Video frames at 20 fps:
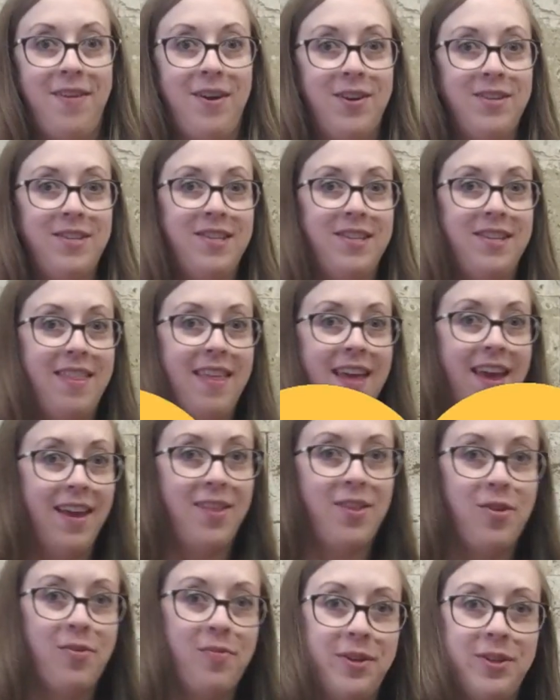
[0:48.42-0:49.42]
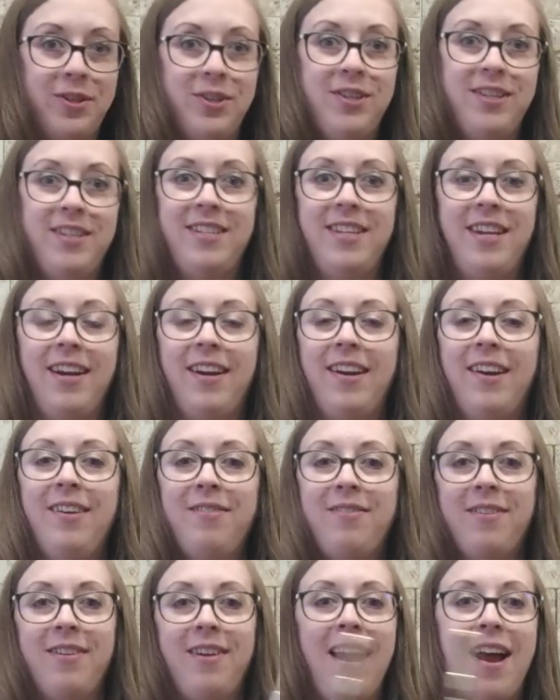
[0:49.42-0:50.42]
First, thanks so much to
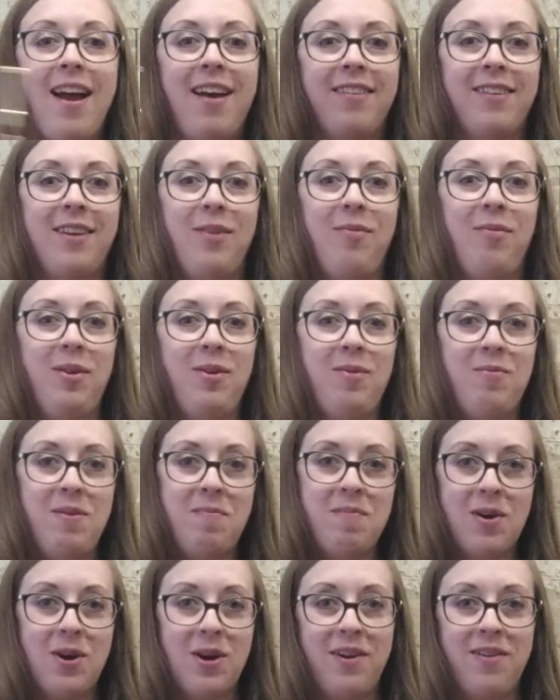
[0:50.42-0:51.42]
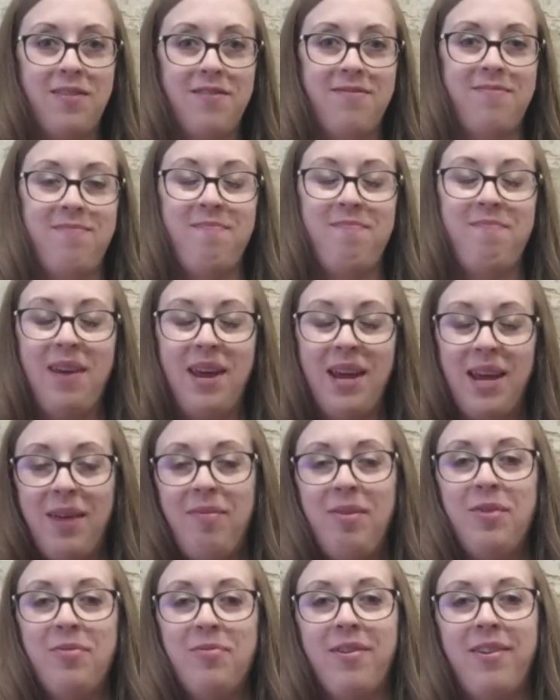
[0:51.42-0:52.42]
Sarah for asking me to be part of
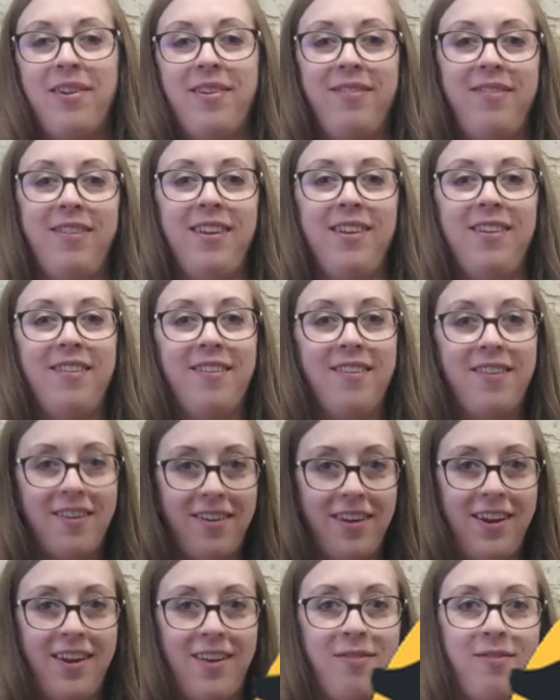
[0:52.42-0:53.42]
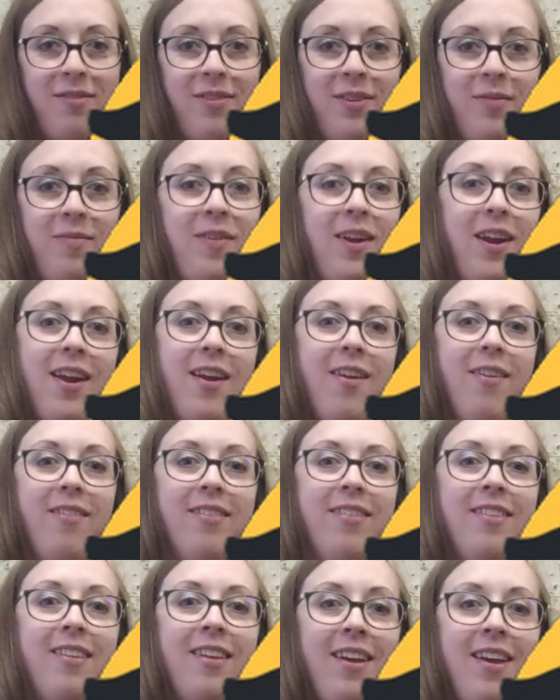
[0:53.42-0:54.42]
maybe one of the nerdiest flute
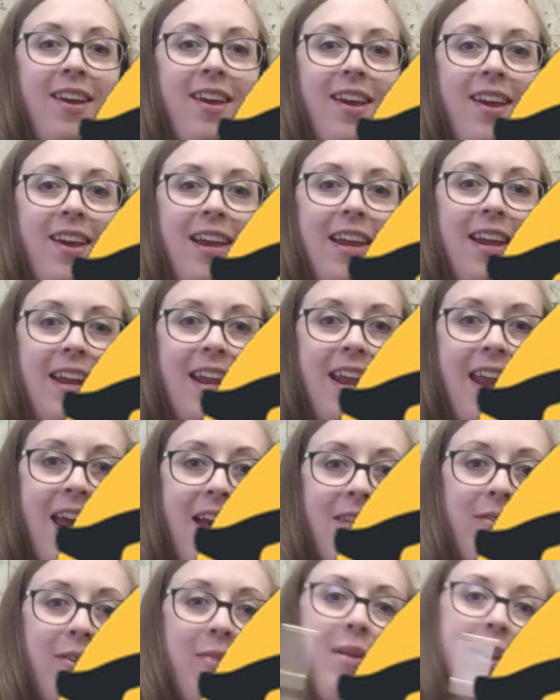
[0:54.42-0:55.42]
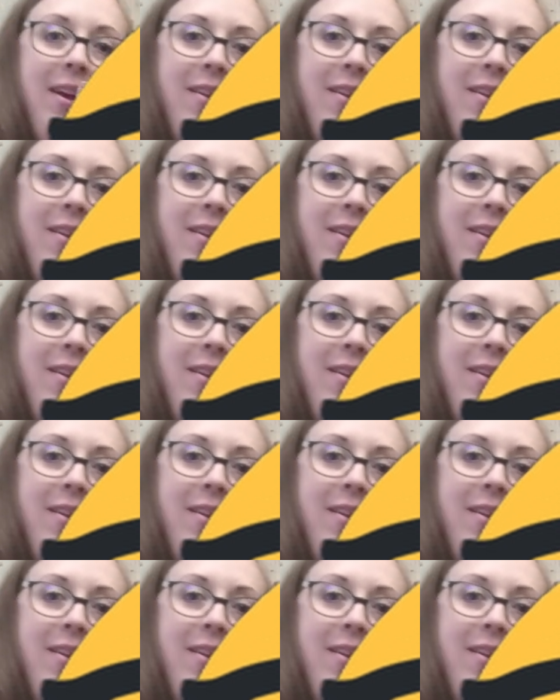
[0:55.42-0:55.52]
videos ever